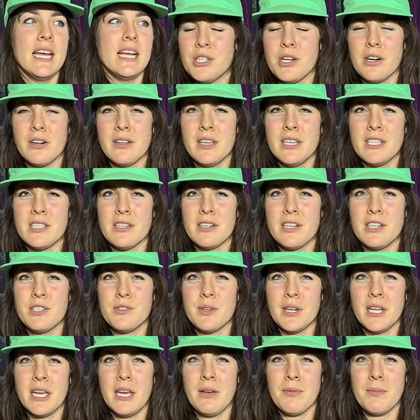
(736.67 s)
Charlie started
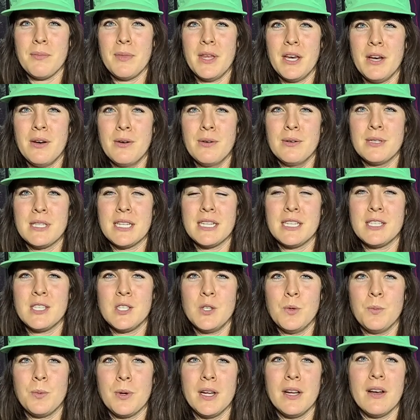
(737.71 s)
drinking from the hose at a
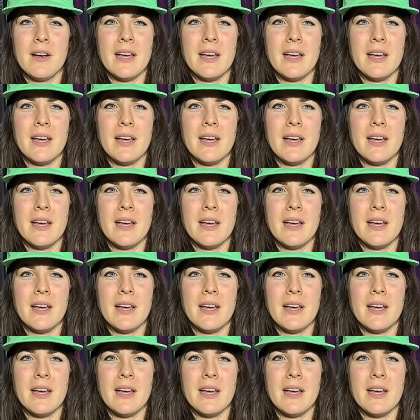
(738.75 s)
super